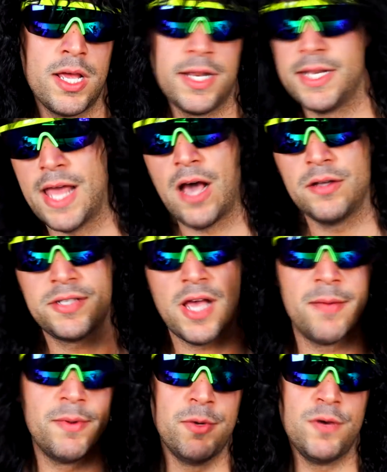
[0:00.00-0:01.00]
Now
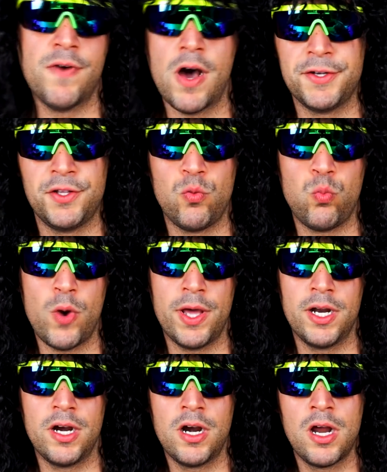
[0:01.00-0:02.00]
time to move on to the
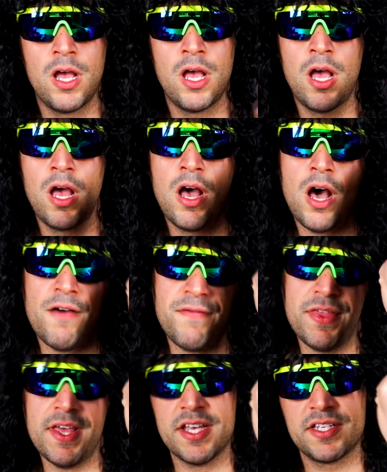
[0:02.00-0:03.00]
winner
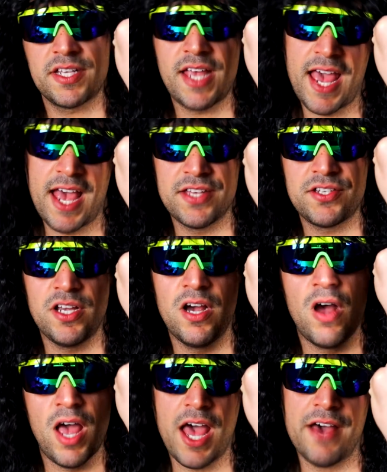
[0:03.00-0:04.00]
of this
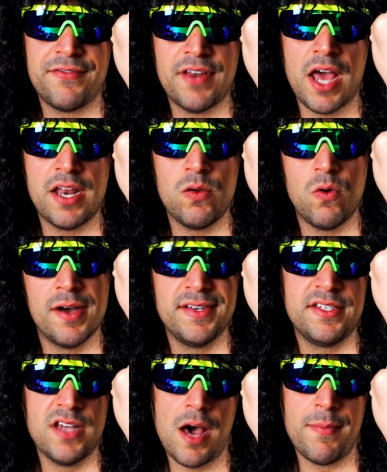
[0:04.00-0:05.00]
Casio
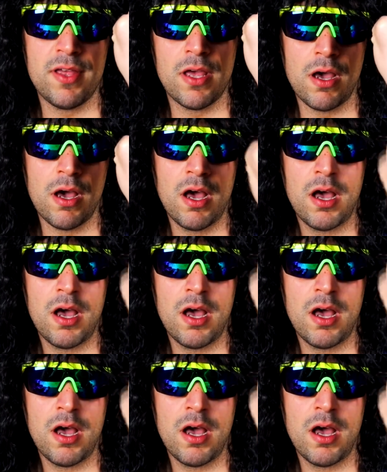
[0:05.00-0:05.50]
F91W.